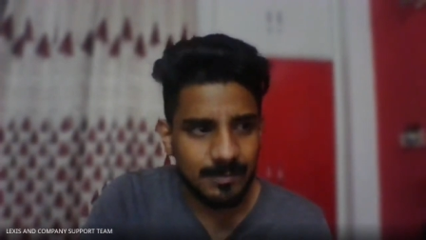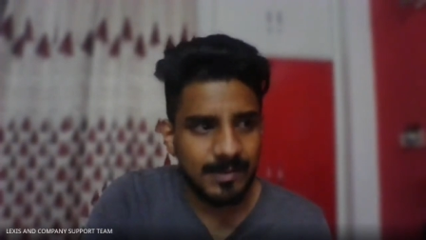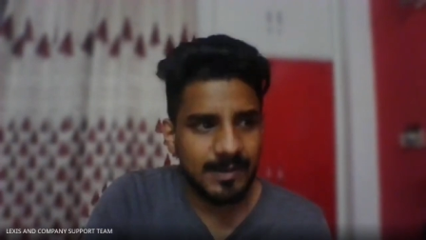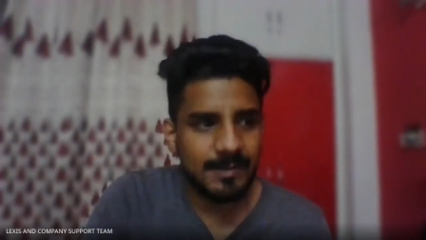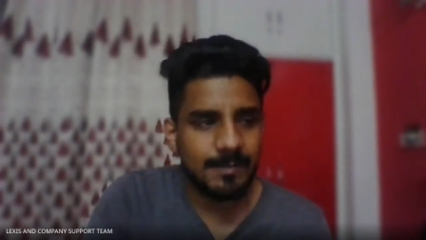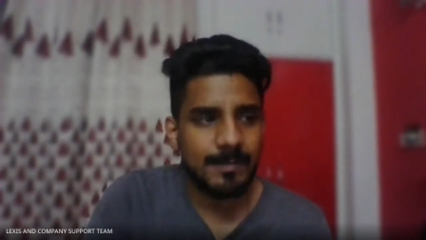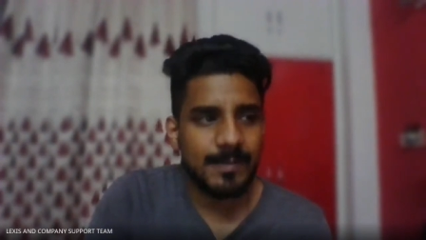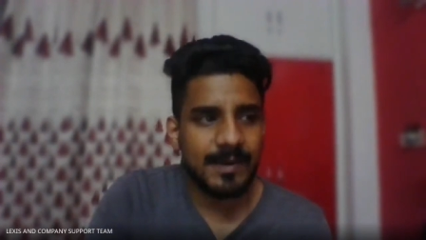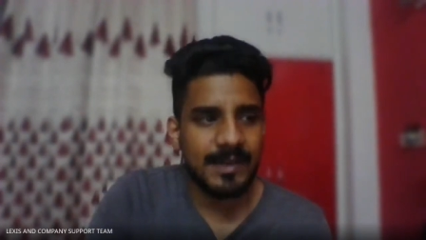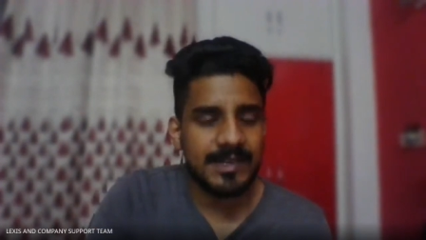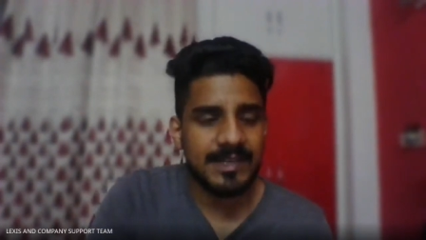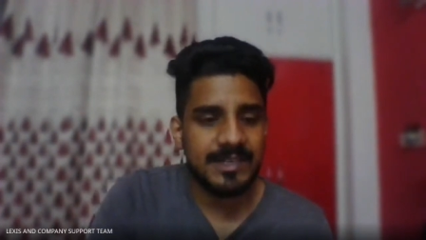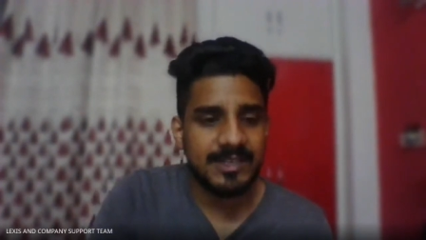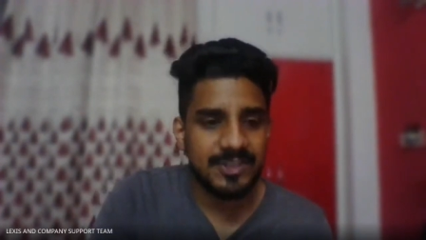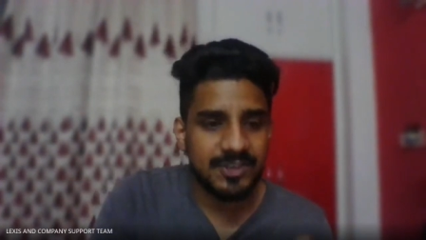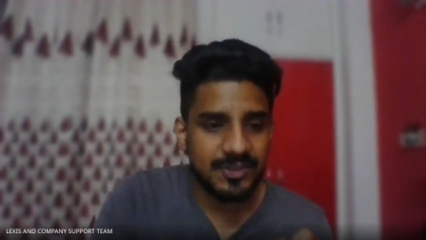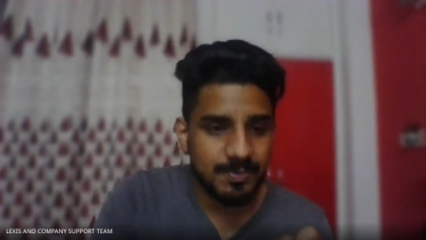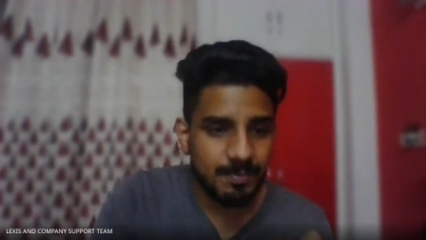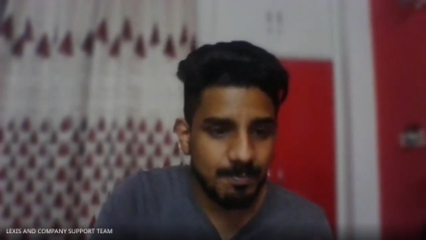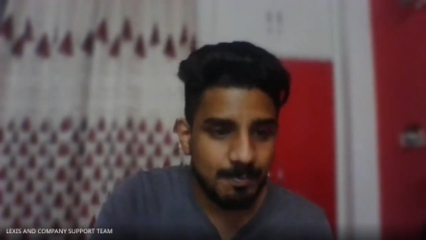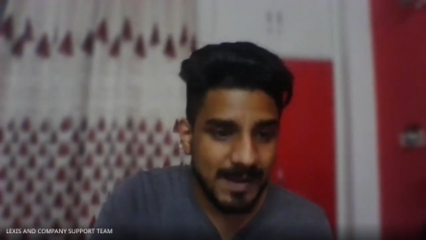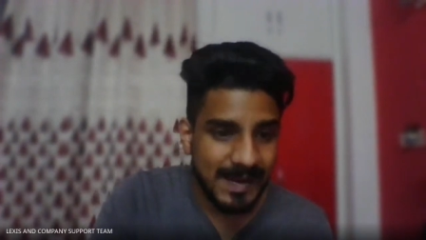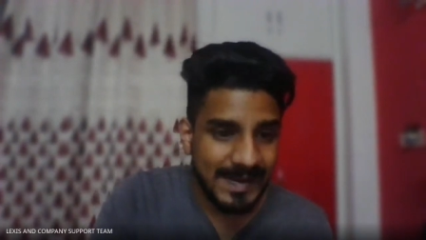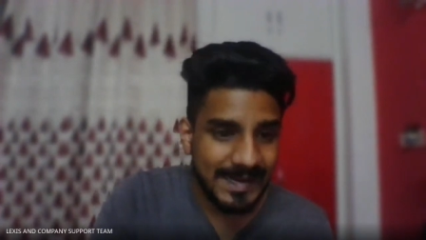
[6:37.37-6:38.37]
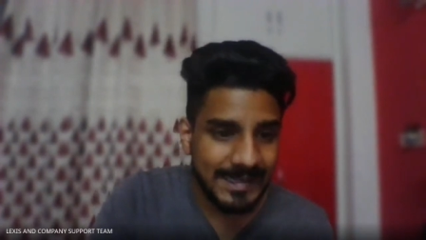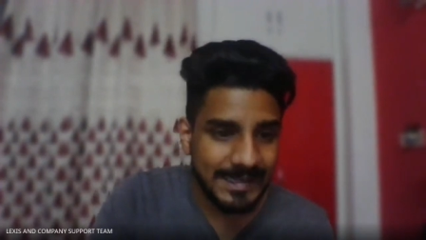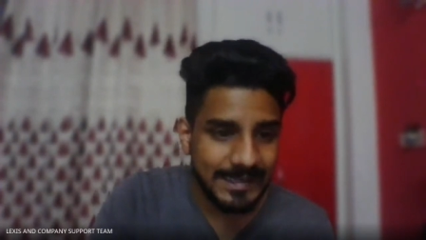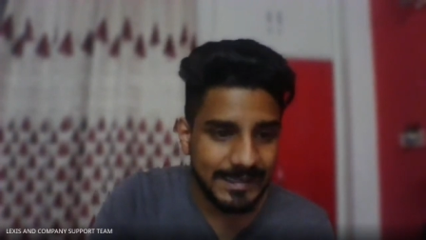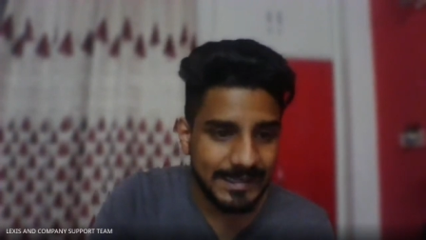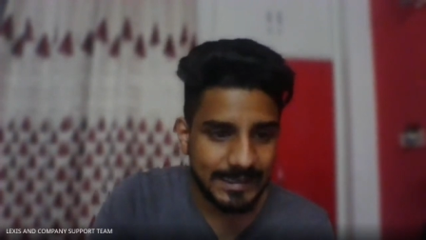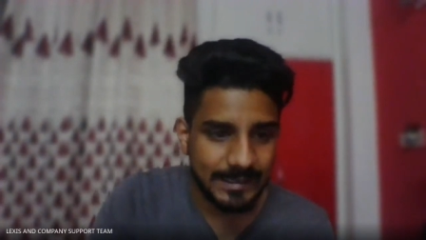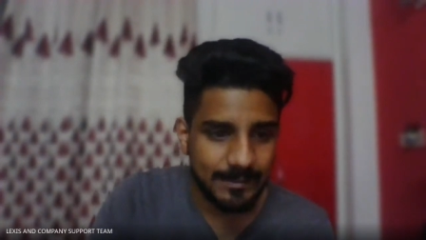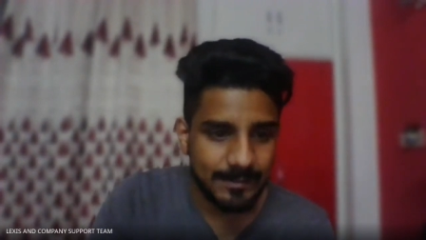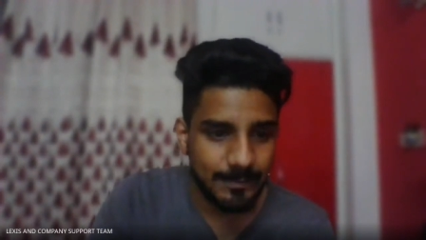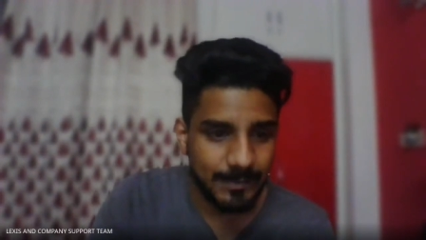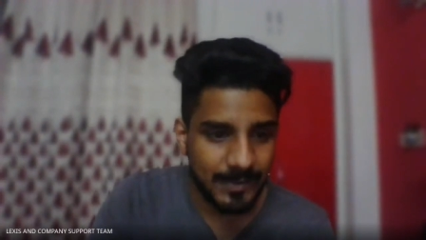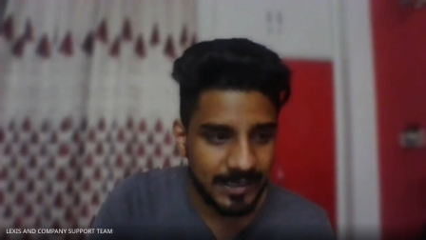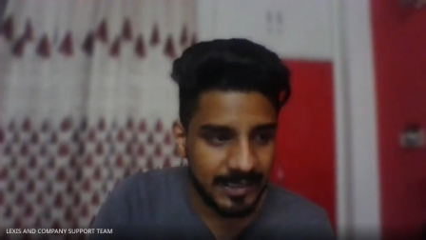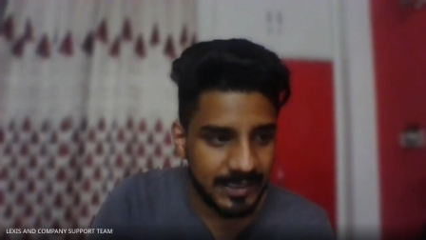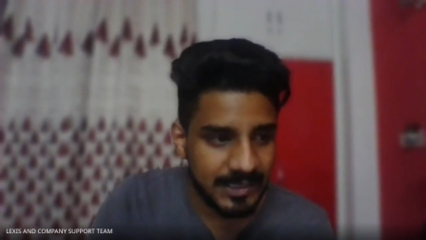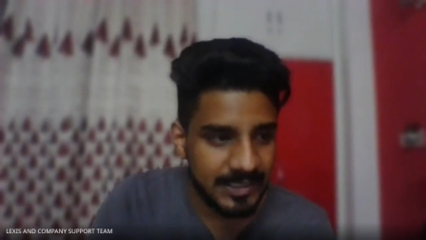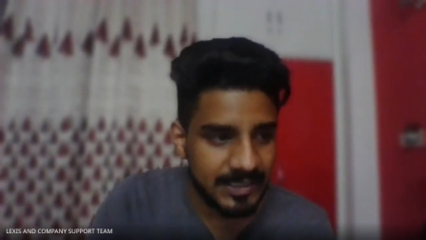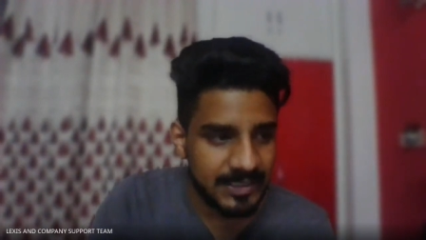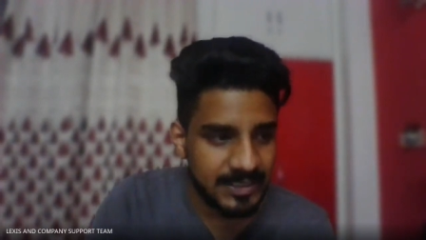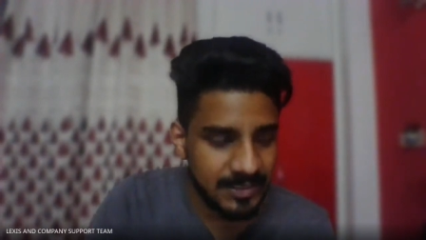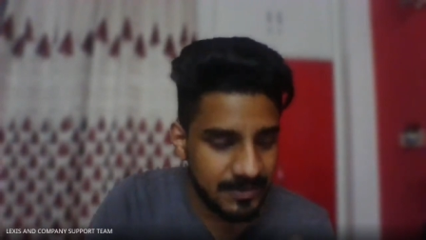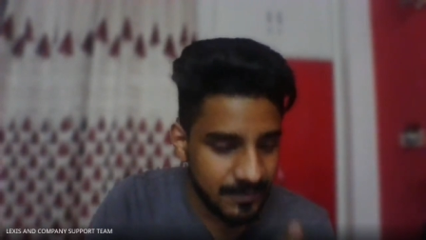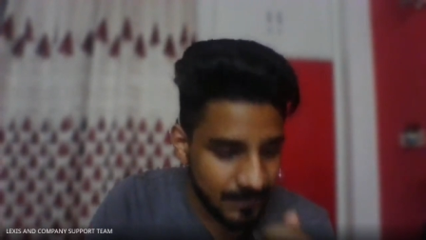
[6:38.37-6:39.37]
be punished
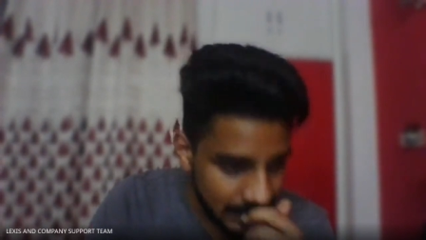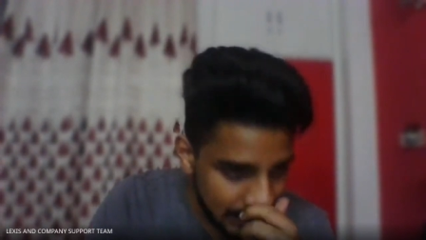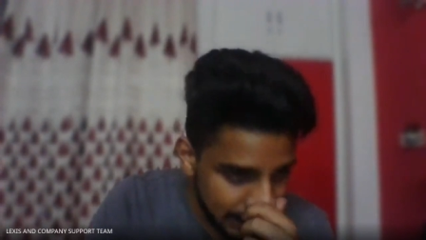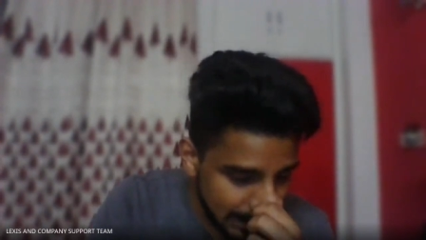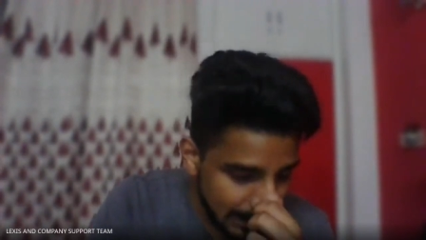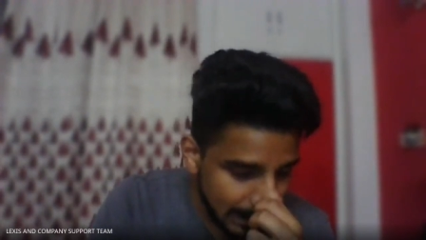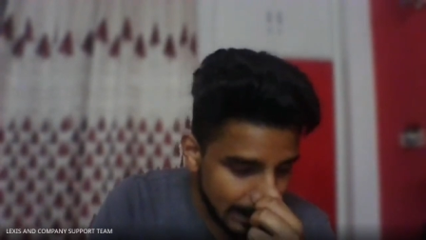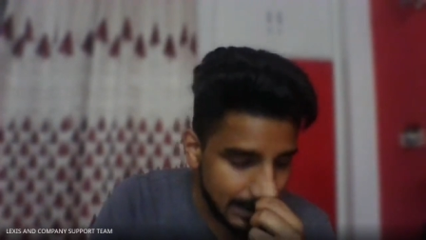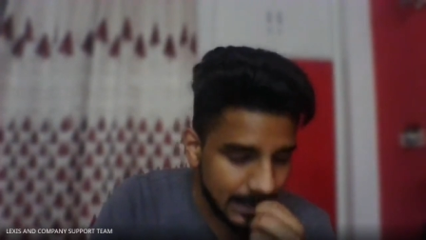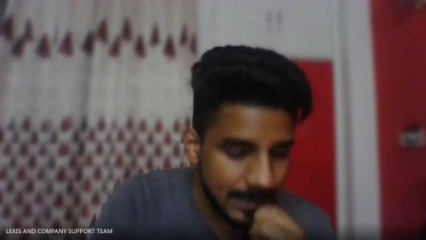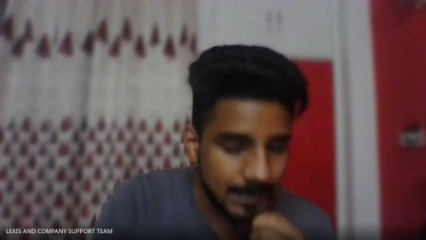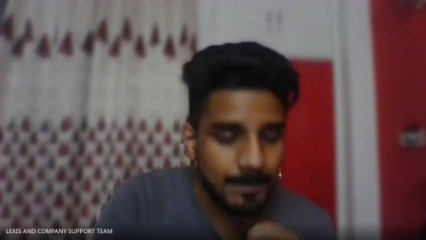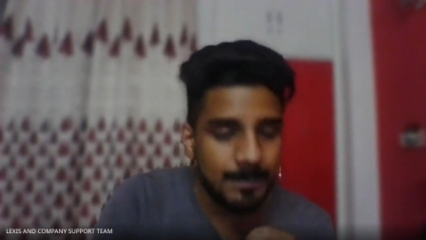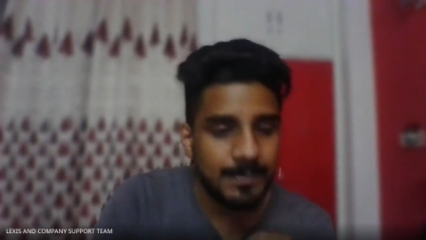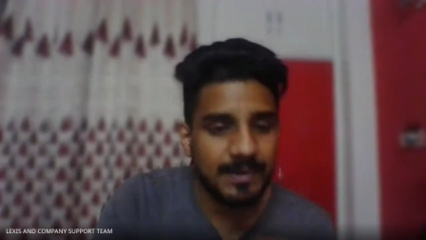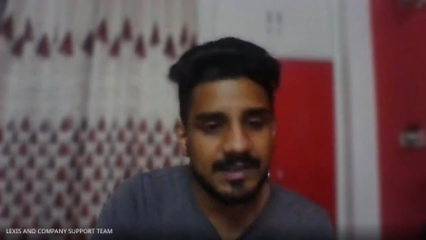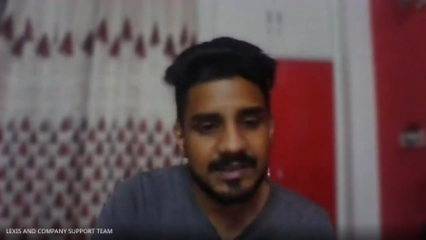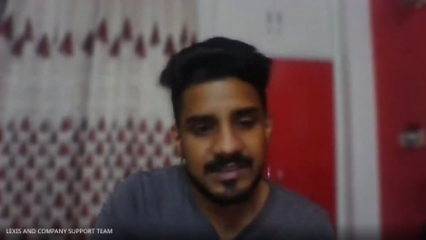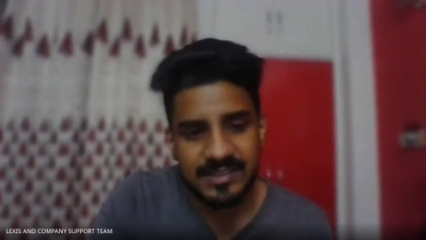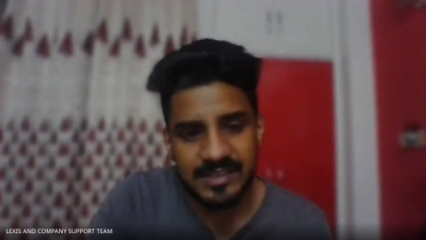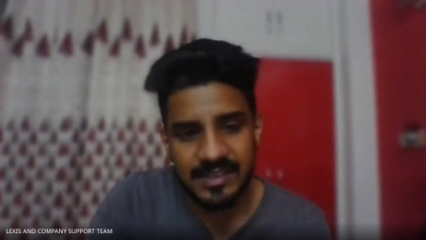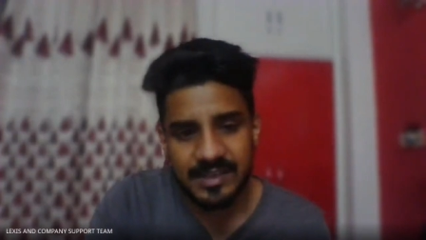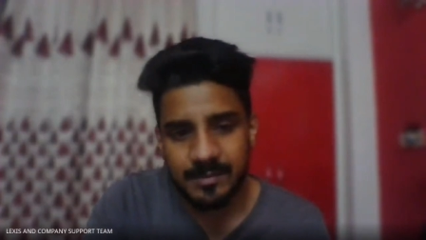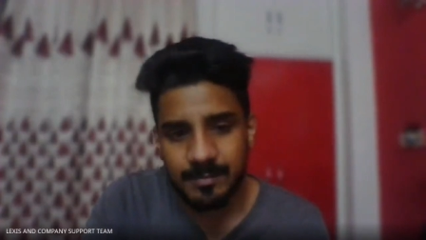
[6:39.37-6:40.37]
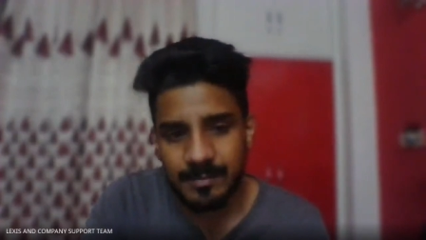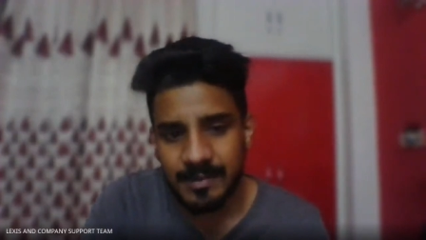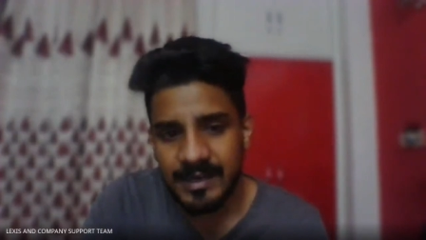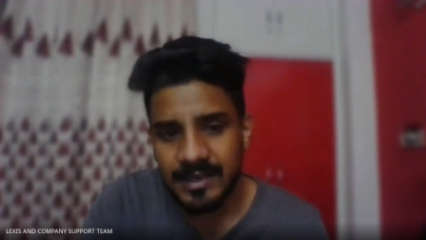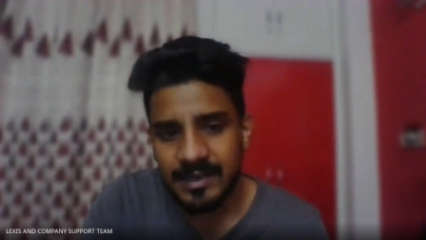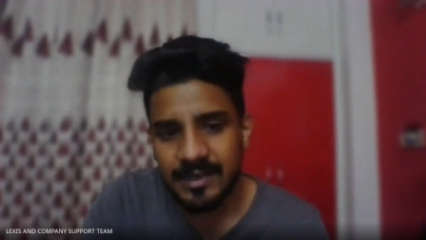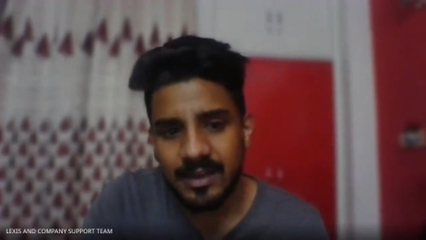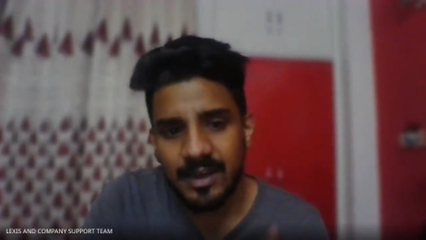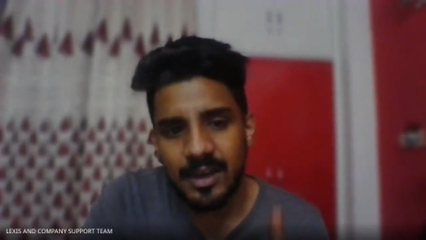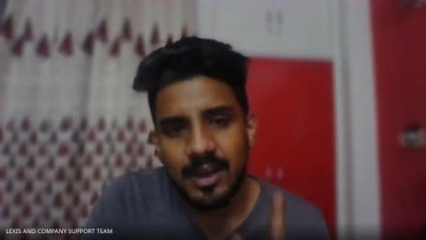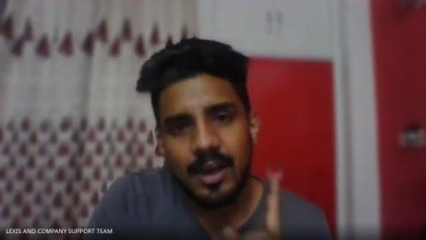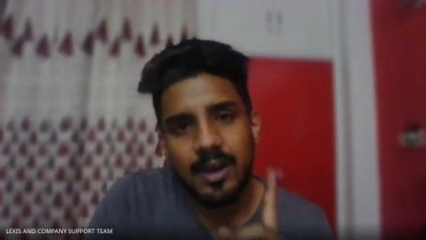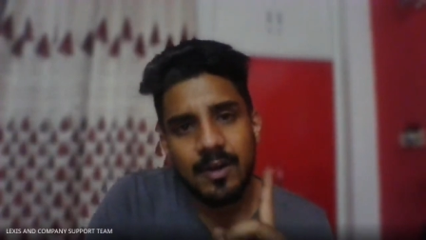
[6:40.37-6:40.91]
with imprisonment